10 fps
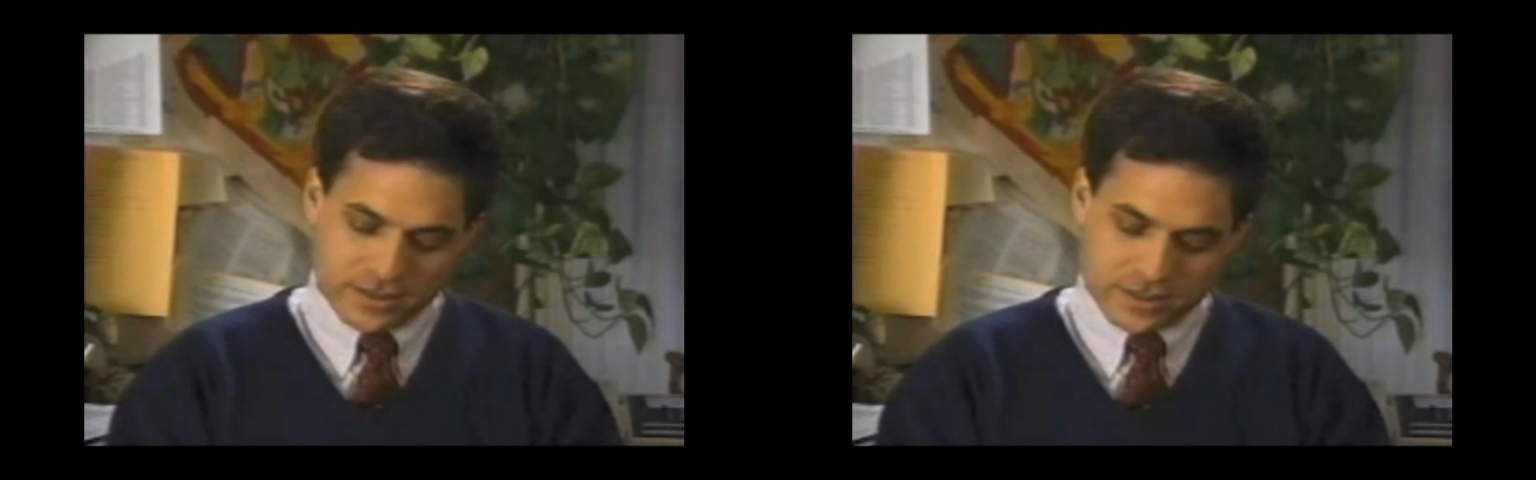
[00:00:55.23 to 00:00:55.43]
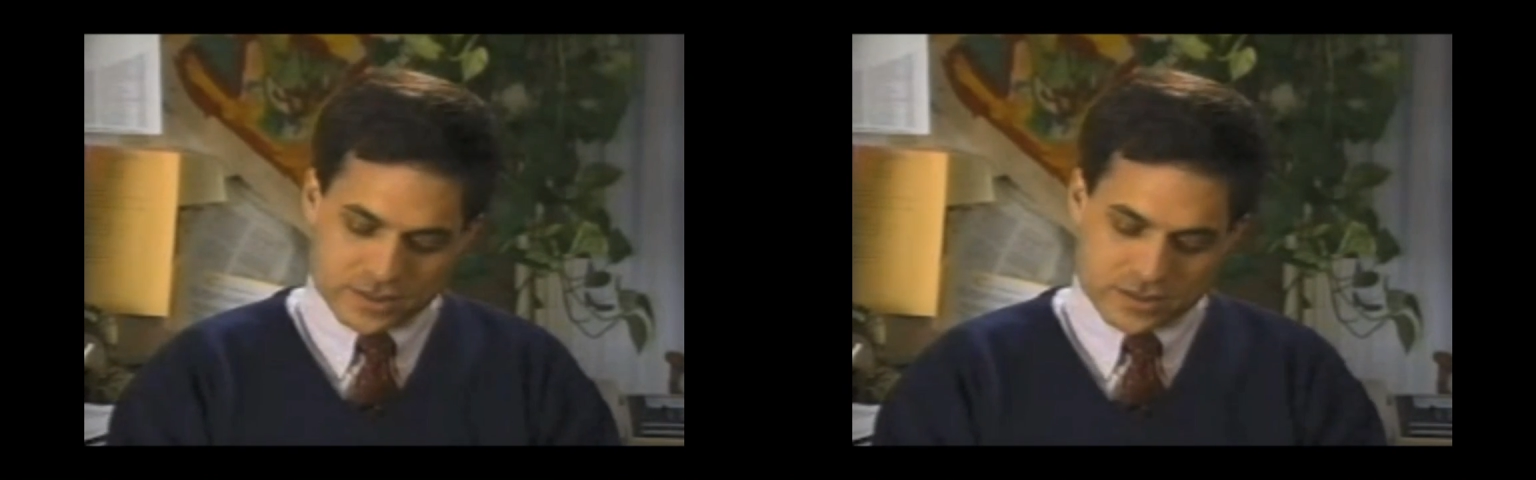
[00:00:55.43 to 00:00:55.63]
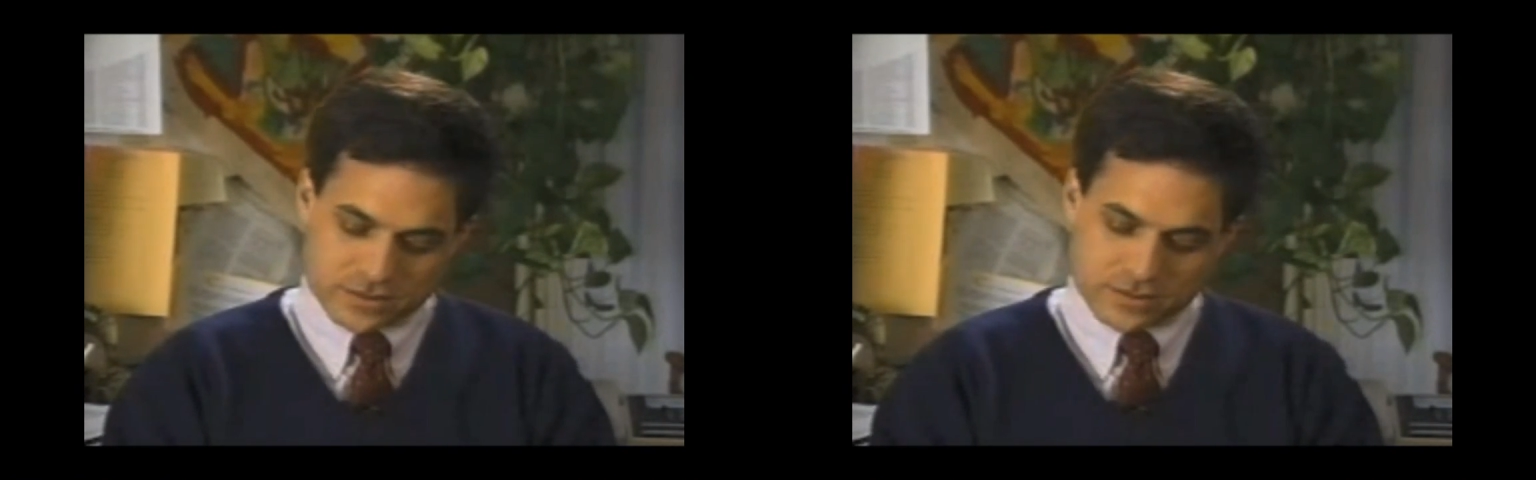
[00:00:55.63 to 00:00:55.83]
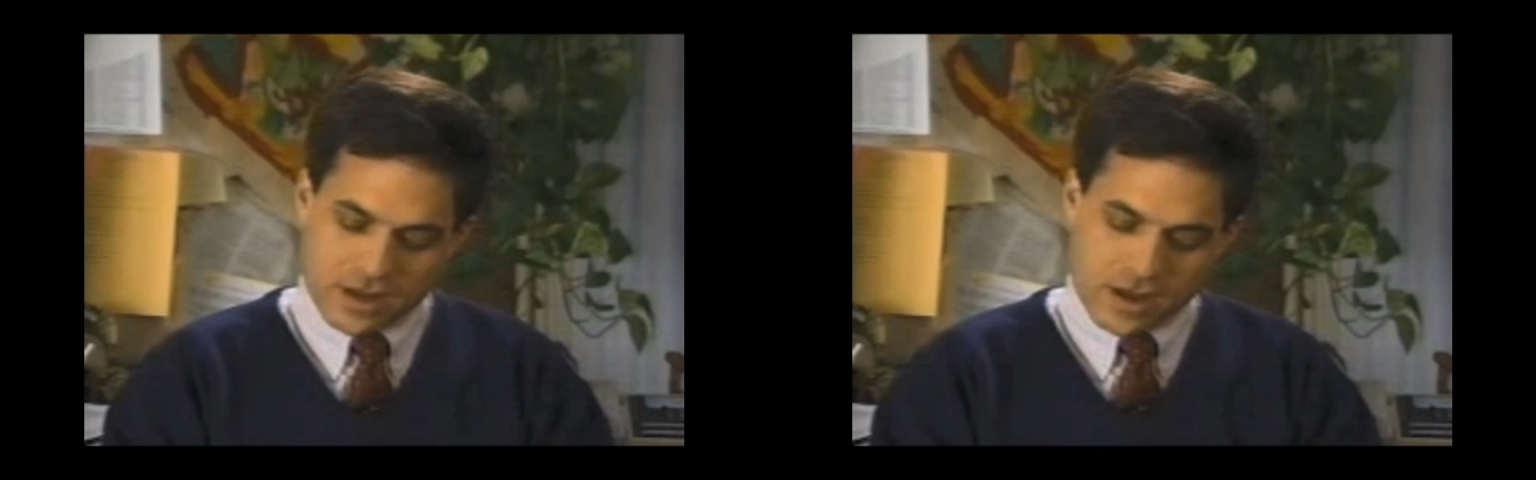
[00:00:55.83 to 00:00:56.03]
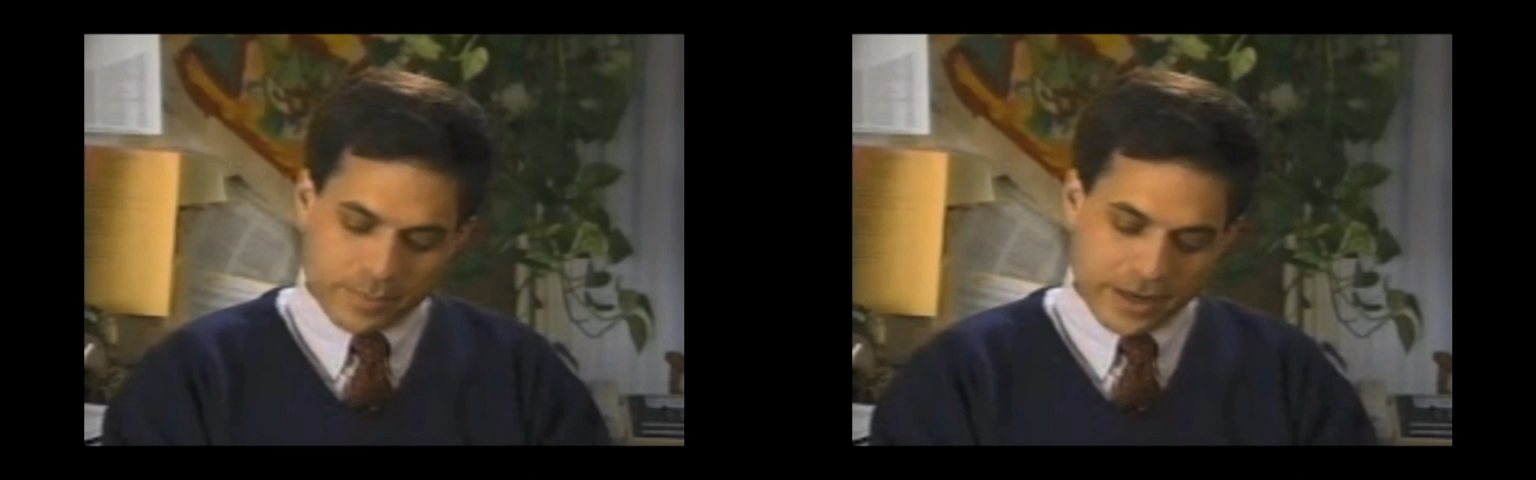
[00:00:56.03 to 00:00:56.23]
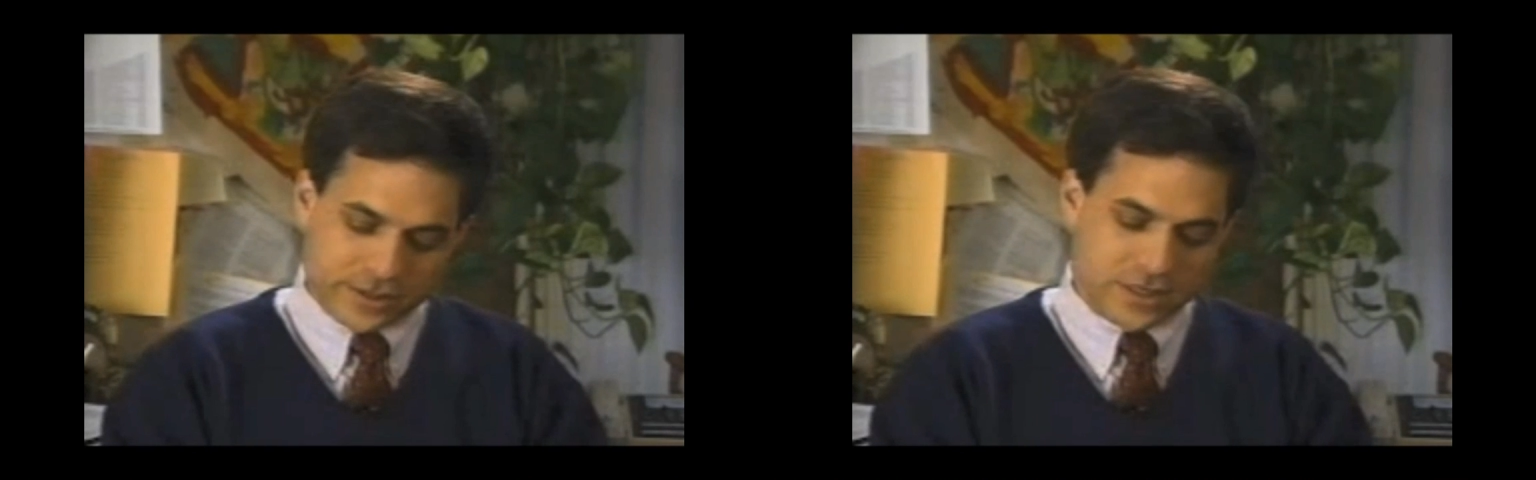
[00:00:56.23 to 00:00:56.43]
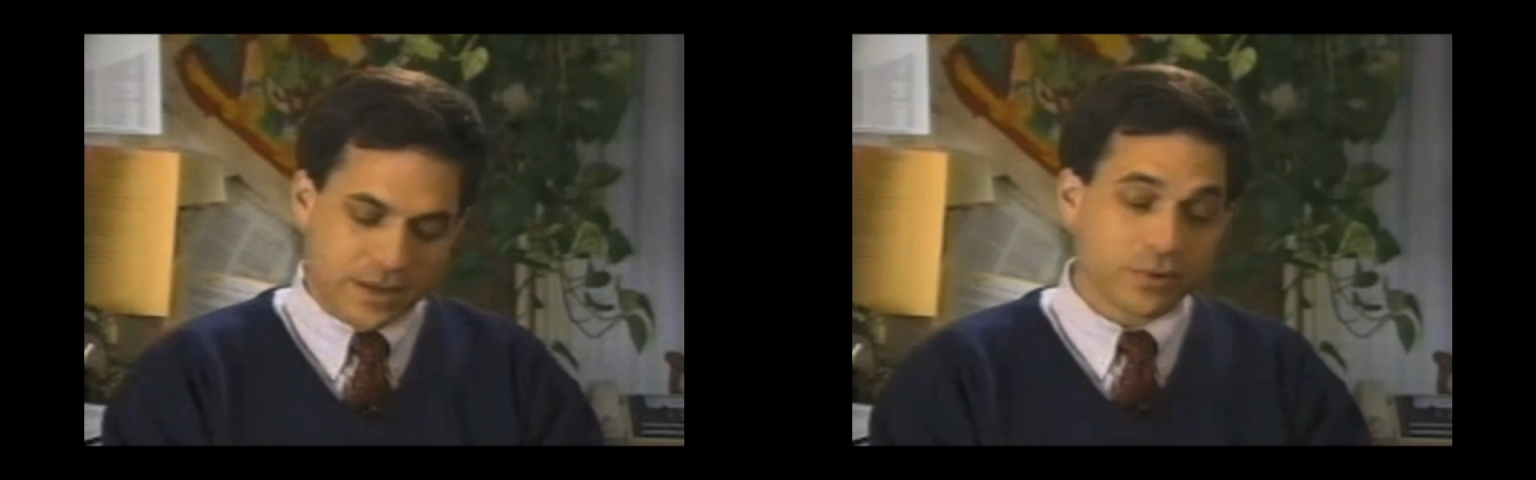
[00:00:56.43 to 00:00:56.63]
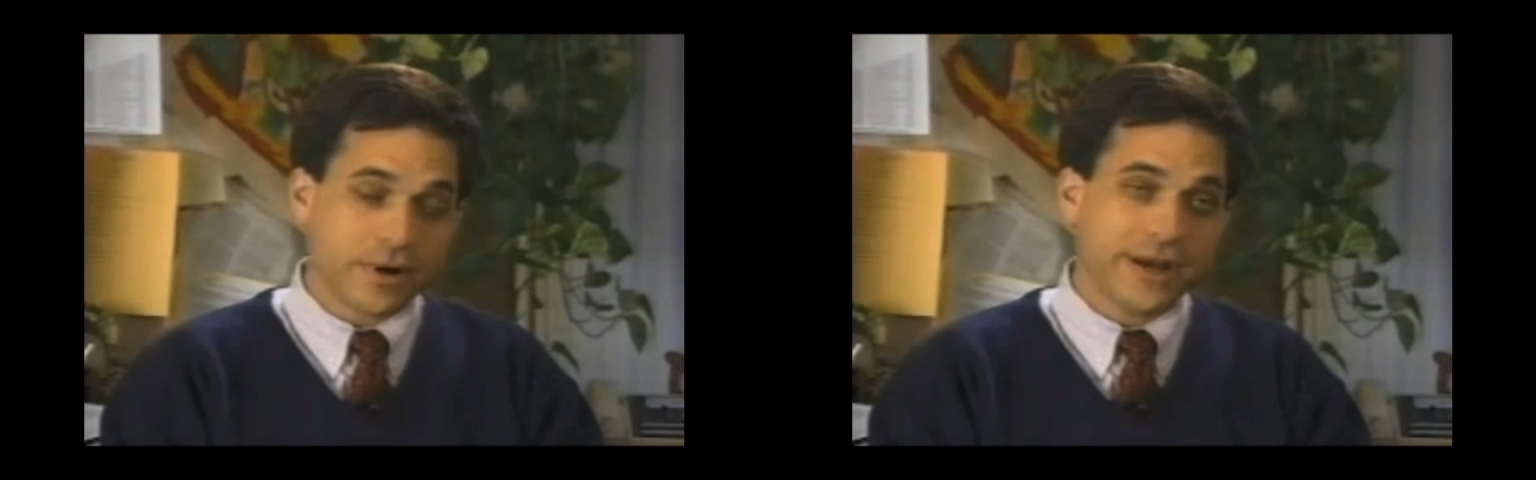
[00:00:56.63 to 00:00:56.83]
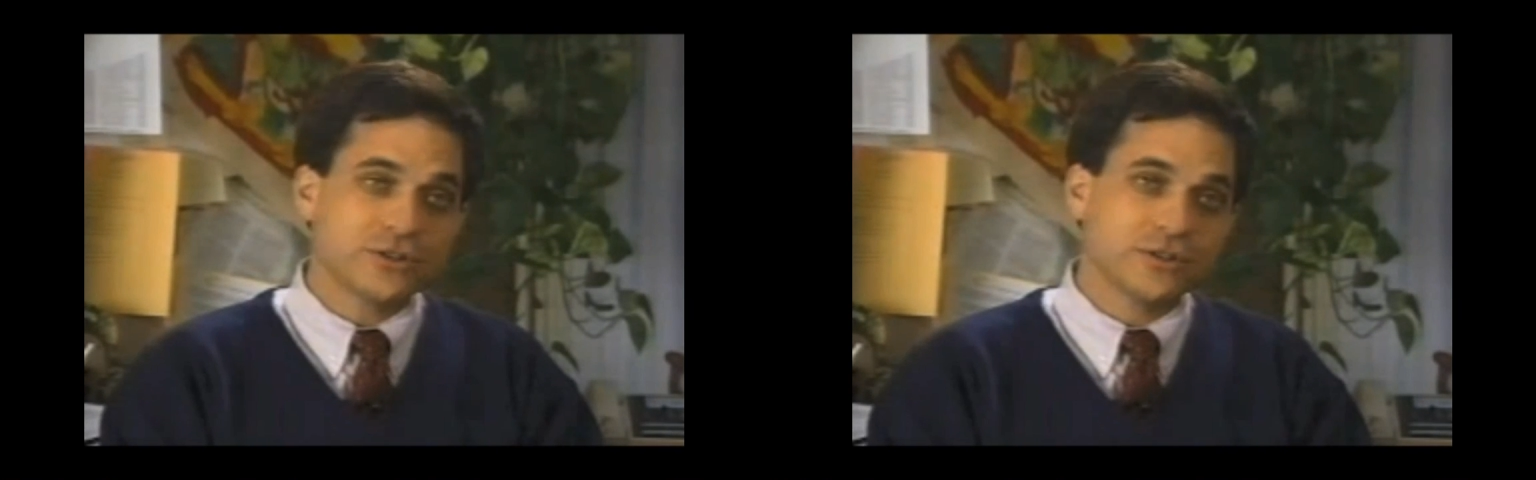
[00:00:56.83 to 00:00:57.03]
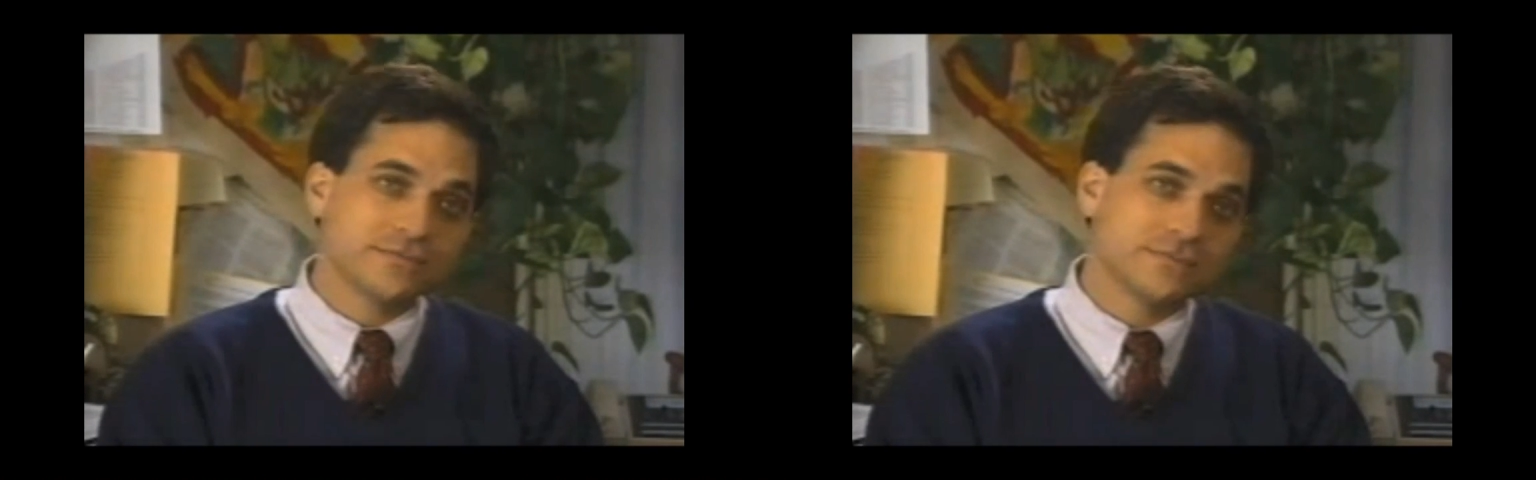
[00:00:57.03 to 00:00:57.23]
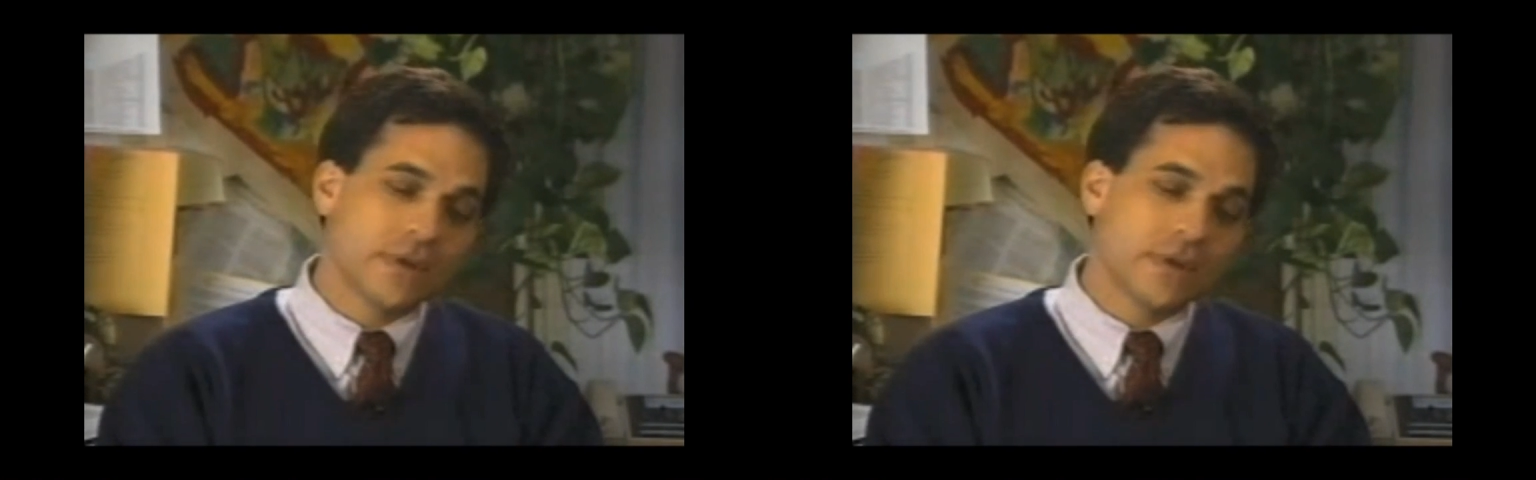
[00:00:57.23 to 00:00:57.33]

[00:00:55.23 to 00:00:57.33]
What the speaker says: his parents' separation